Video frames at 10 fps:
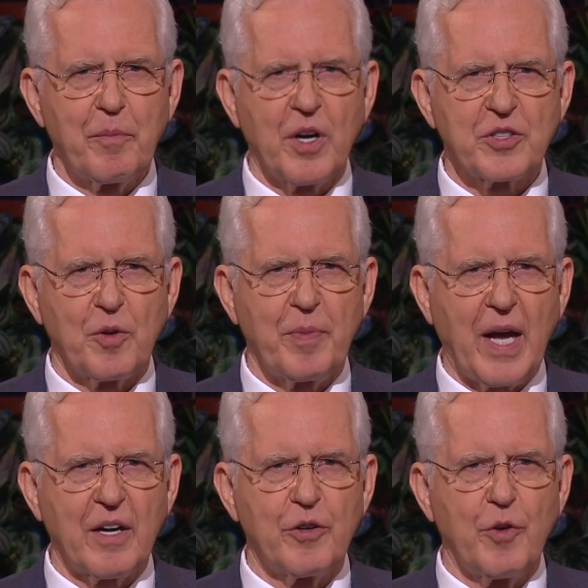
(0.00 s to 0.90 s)
Russell
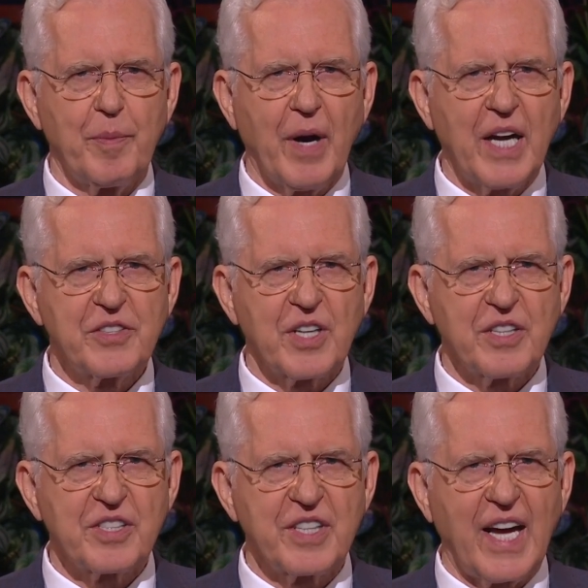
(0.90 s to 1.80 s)
Ballard reminds
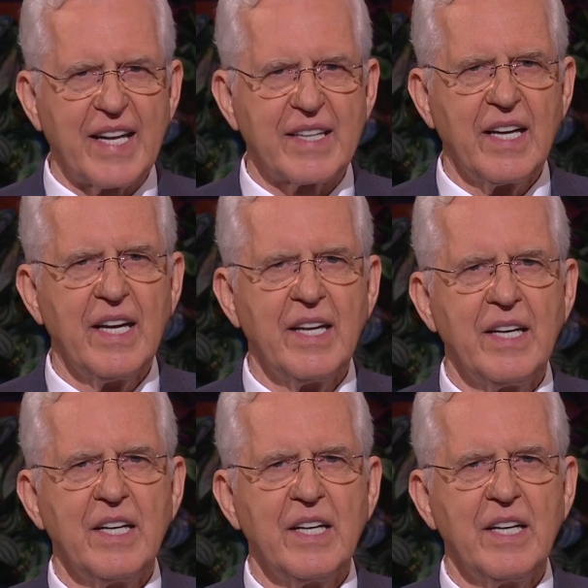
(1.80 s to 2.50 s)
us that